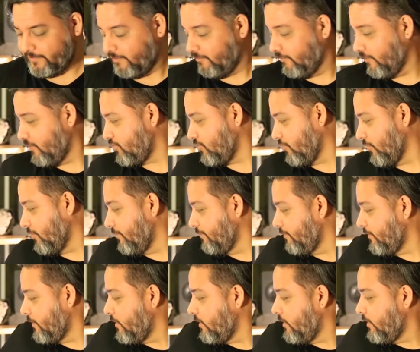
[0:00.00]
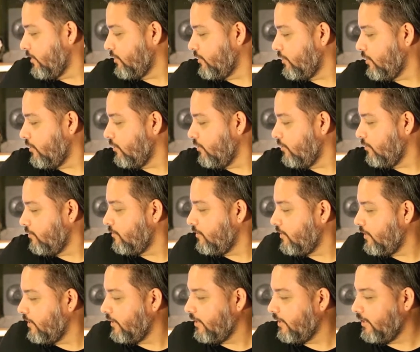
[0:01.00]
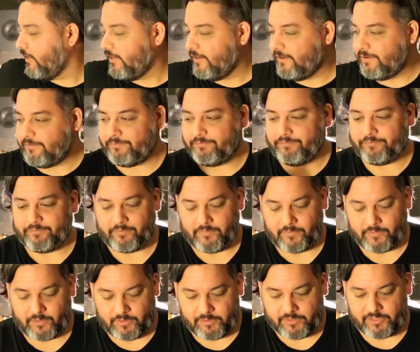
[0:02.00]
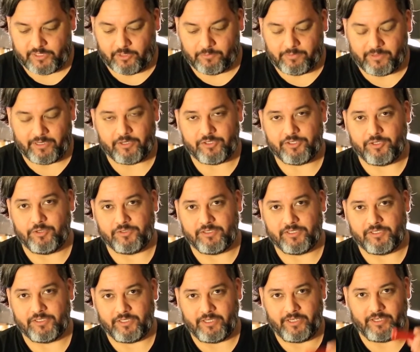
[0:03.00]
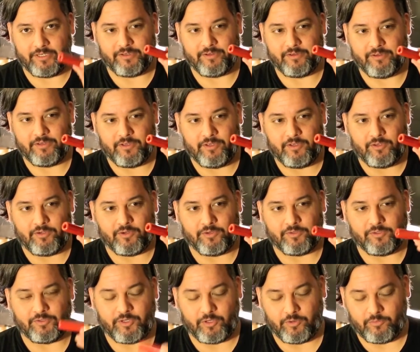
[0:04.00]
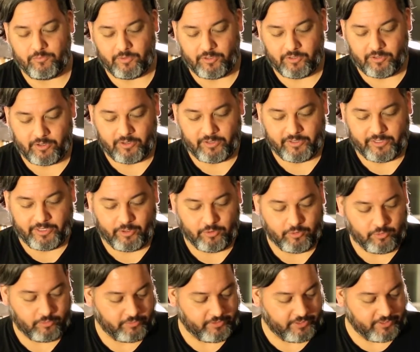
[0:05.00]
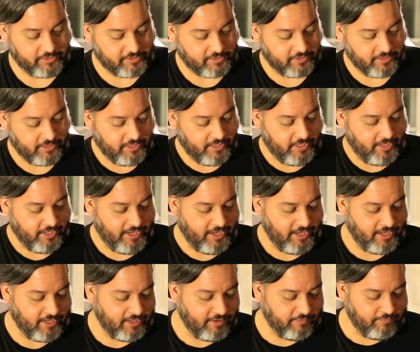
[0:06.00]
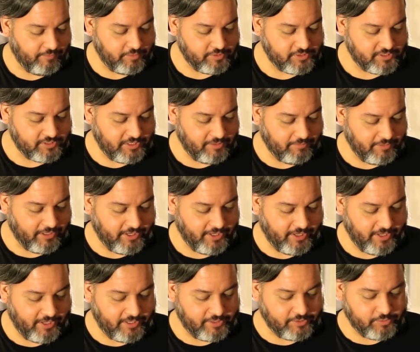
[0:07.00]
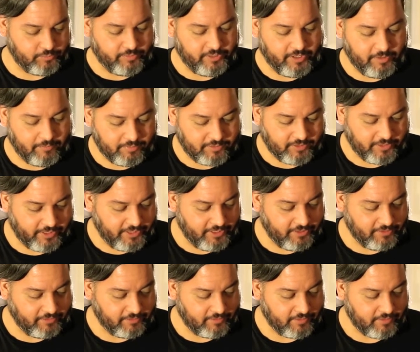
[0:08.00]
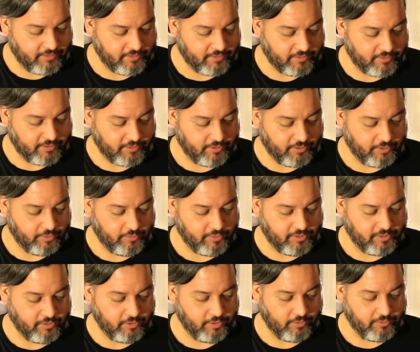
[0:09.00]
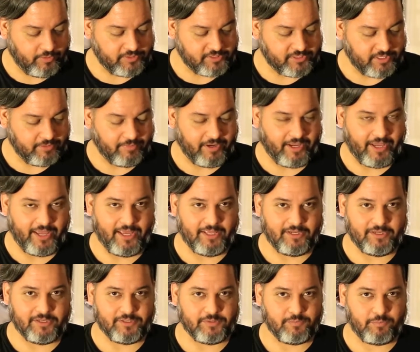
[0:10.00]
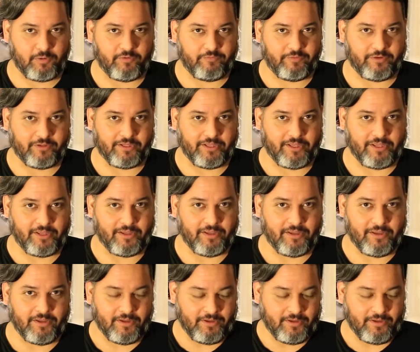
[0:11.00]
visual. So steel players use this thing called a tone bar, and they hold it. And if you see my hands when I'm playing, you can notice that my hand is perfectly